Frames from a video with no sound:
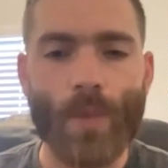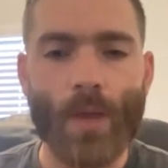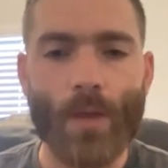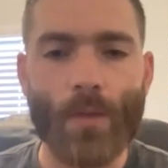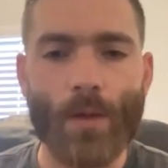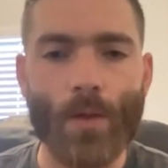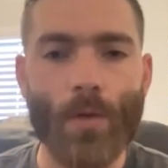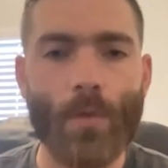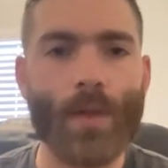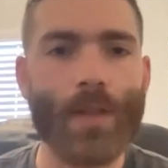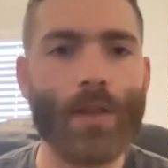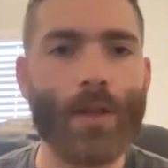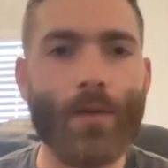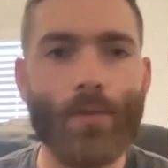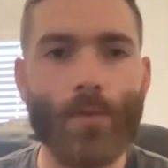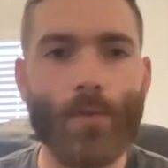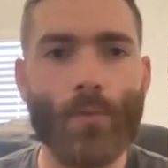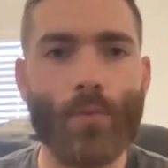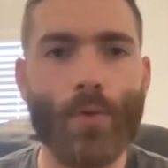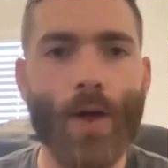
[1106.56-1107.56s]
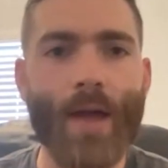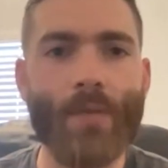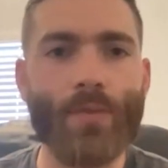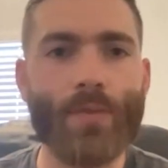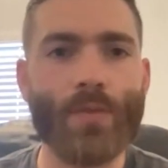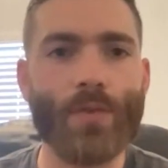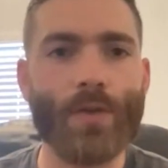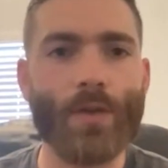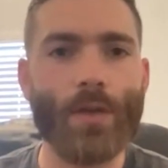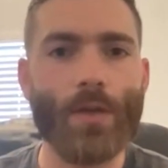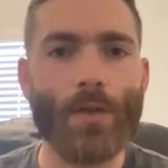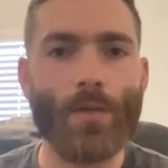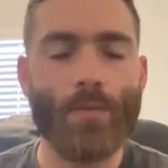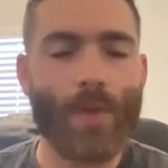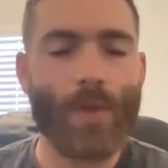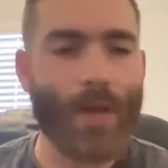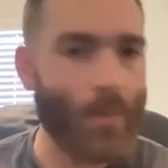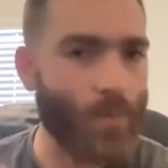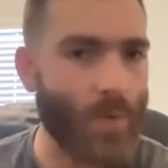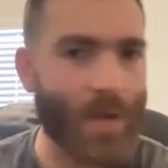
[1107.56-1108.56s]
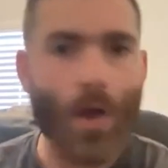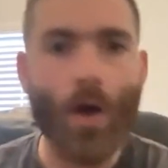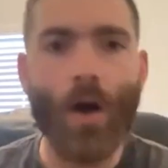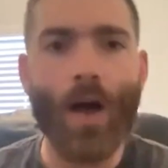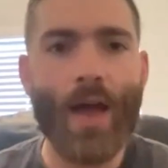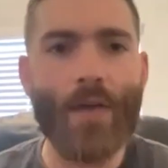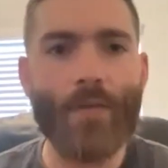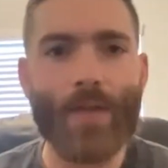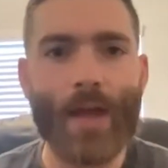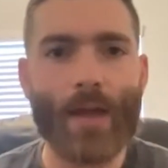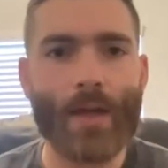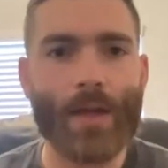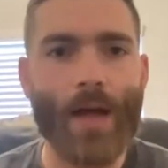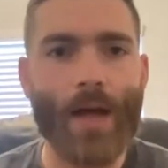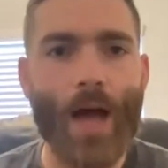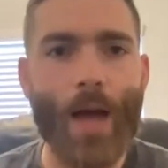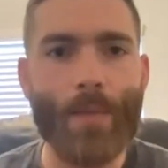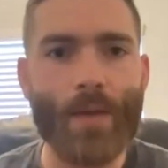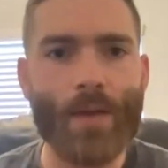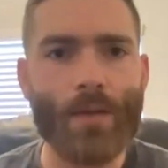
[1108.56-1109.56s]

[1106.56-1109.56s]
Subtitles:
They love their privacy. And we all have that in common.